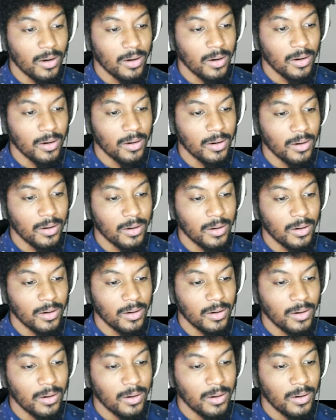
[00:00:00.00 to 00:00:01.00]

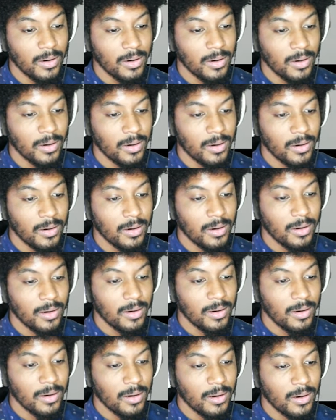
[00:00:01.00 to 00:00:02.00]

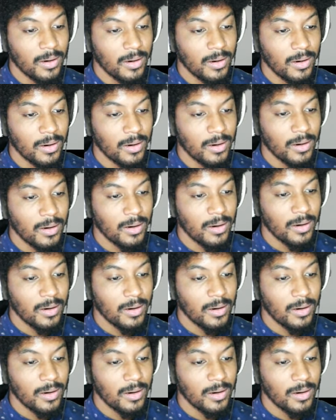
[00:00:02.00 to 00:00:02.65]
(not speaking)